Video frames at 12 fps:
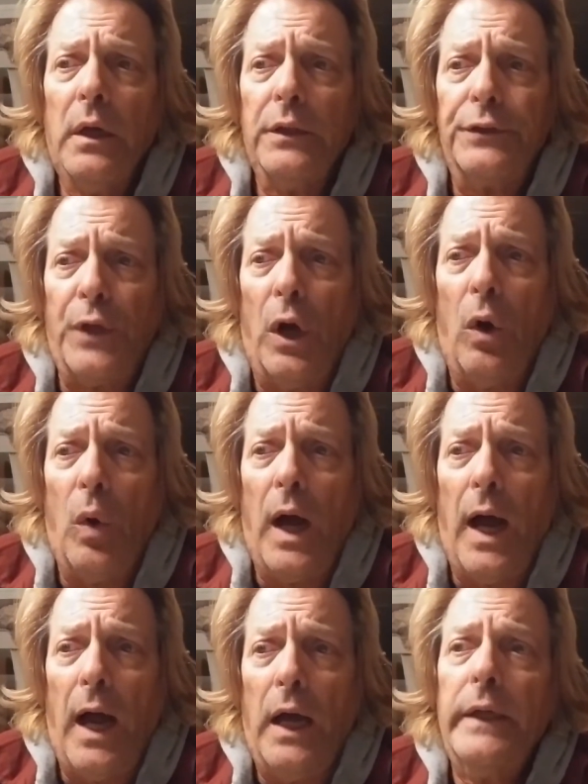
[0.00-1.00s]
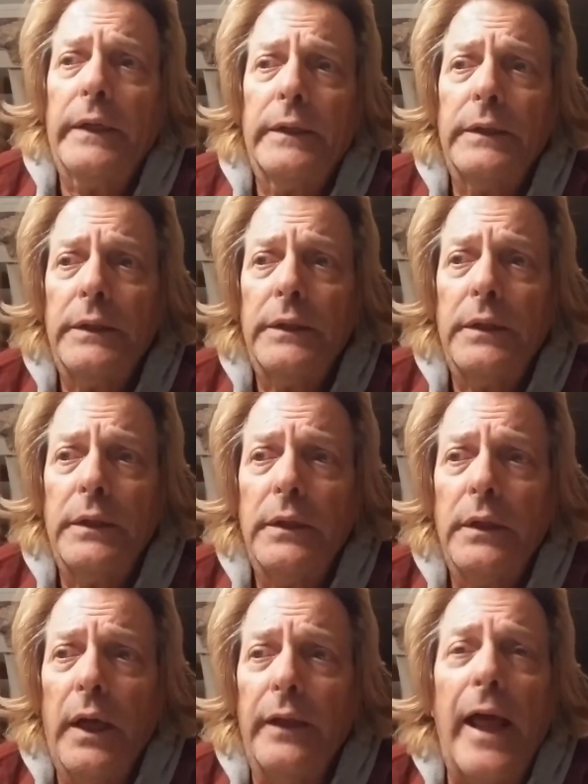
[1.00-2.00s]
So,
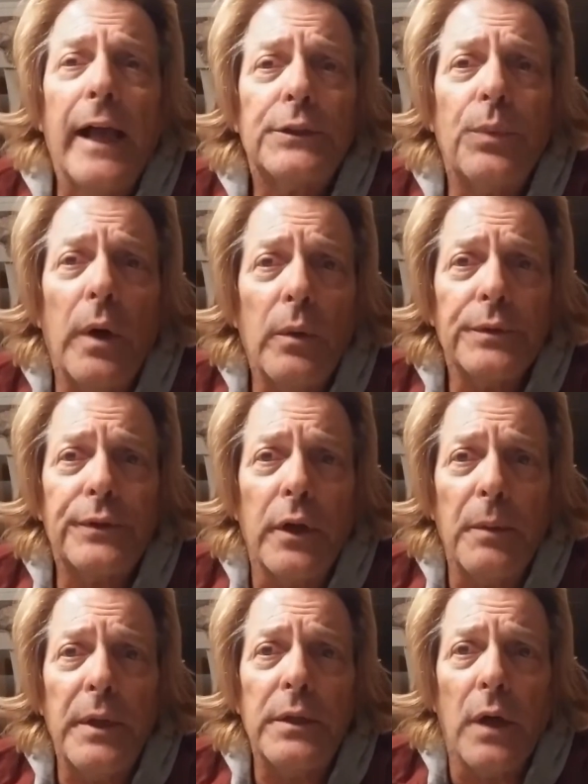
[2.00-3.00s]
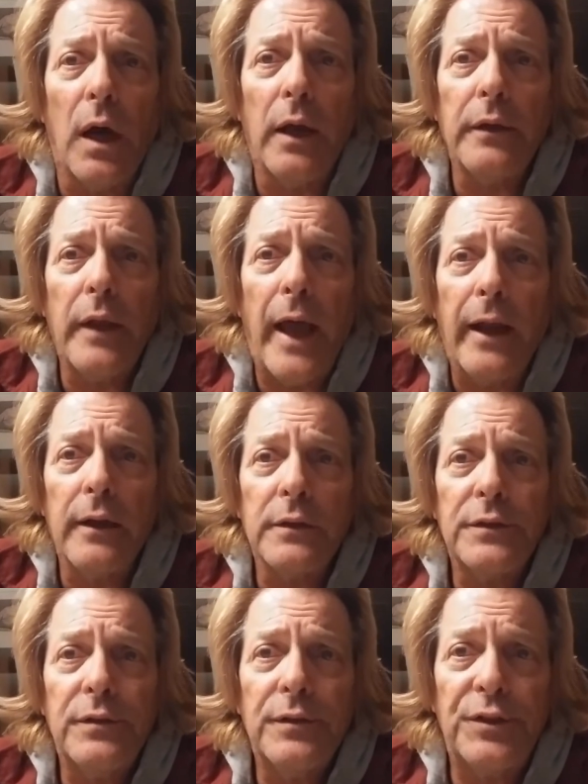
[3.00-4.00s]
and that's what was going to be done. That
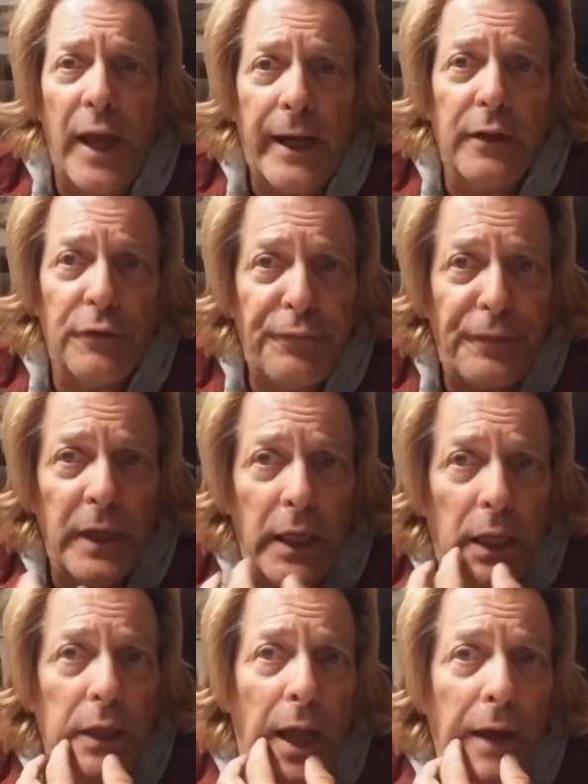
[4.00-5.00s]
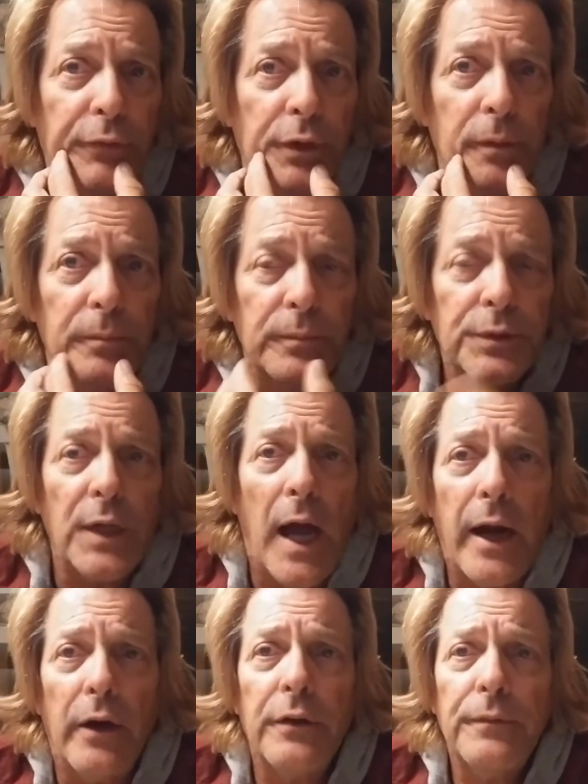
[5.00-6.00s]
second fitting after the
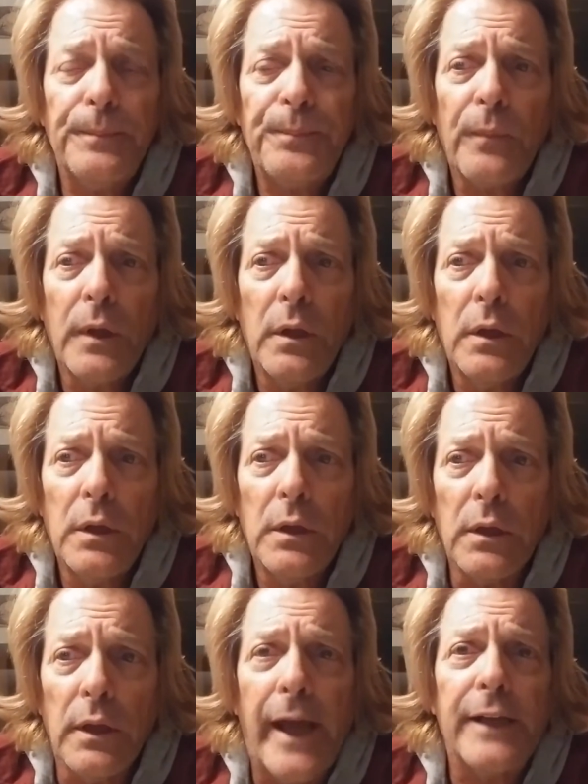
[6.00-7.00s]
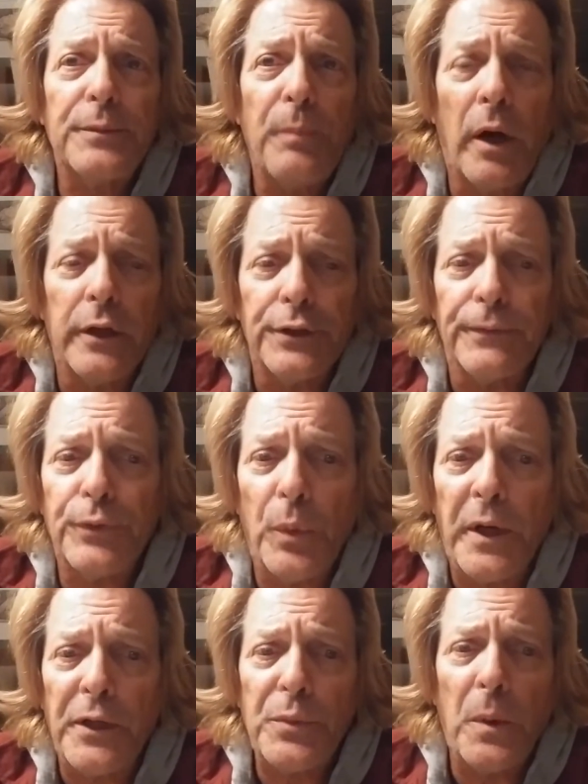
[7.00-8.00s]
solder last March of
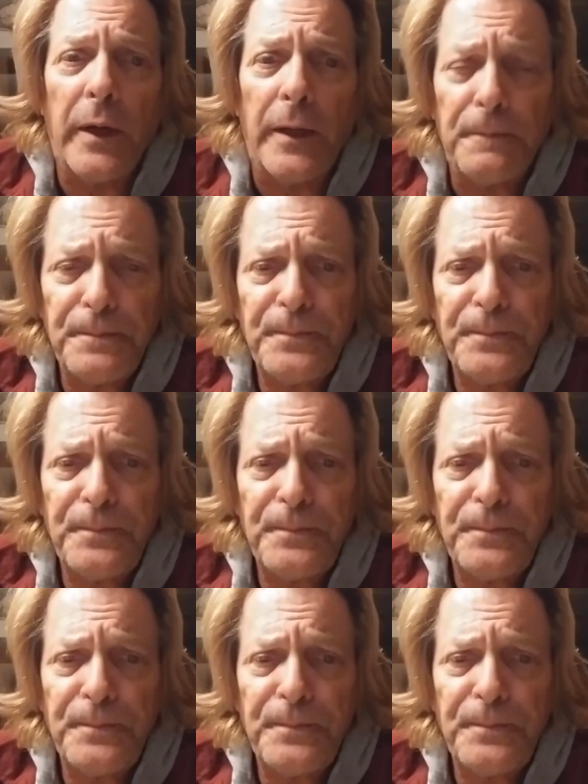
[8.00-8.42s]
2020,